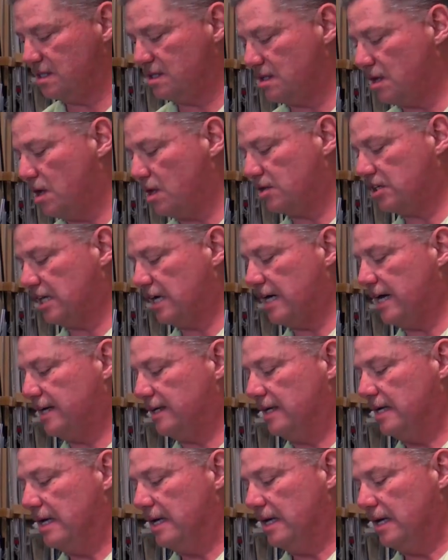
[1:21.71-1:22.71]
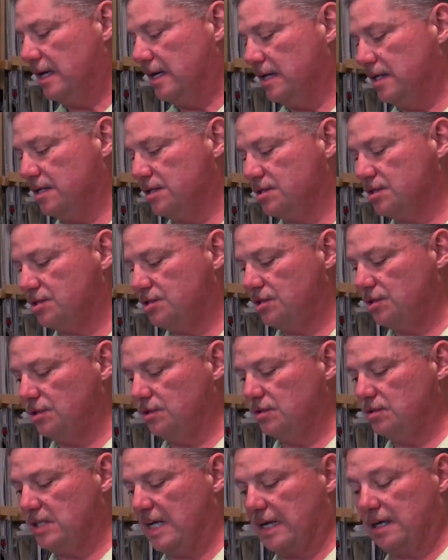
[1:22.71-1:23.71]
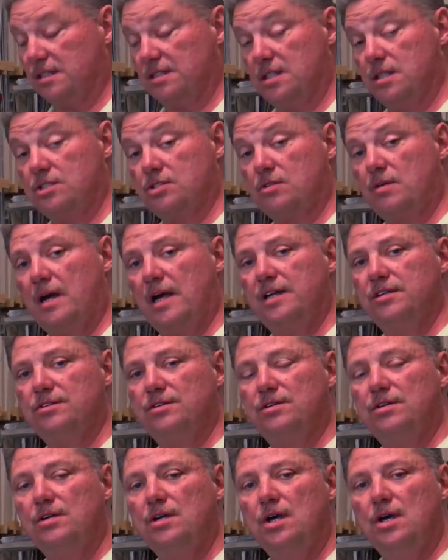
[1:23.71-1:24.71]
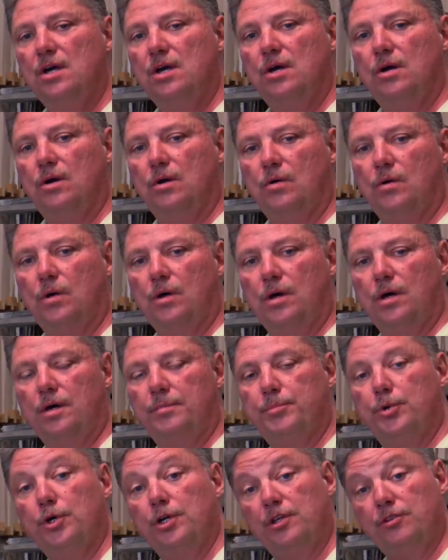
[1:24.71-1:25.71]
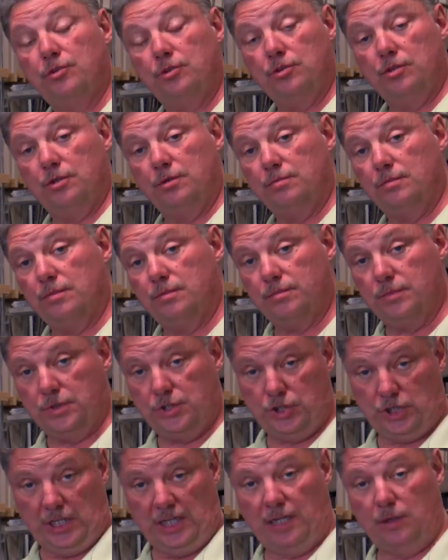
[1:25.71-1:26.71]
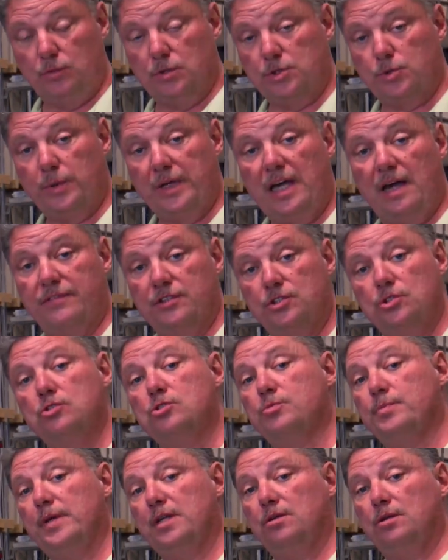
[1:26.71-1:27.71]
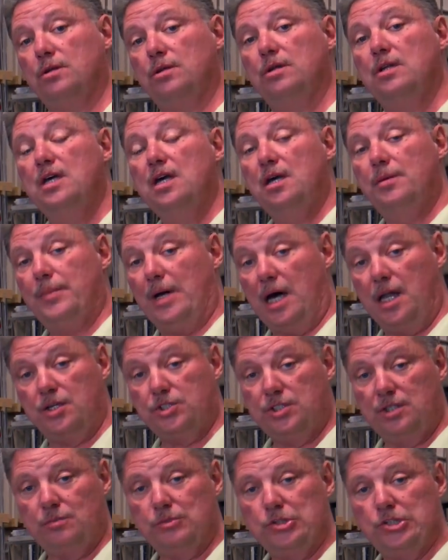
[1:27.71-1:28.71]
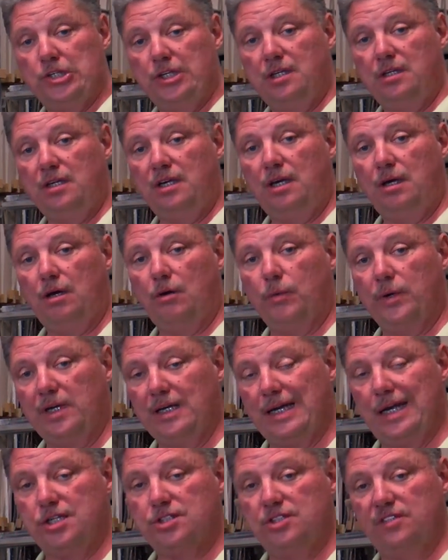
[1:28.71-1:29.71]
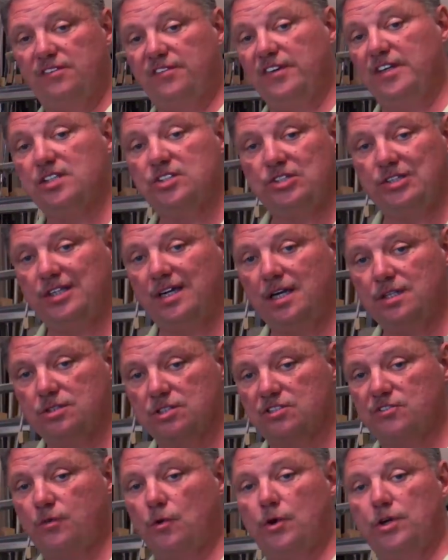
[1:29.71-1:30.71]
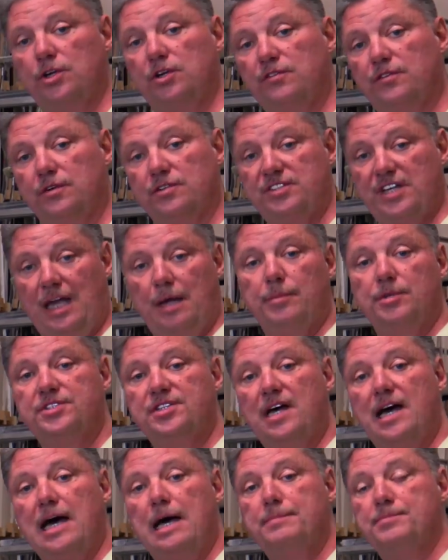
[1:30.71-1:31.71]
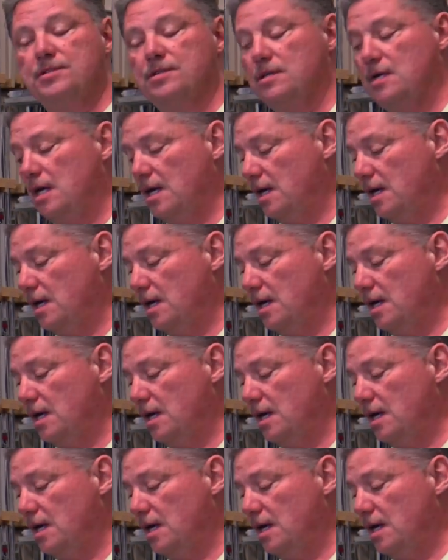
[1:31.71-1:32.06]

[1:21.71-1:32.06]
is all cut is to take a disc grinder or put it through the machine, which we have a two spindle polishing machine here. We can actually finish the edges for you for tabletops.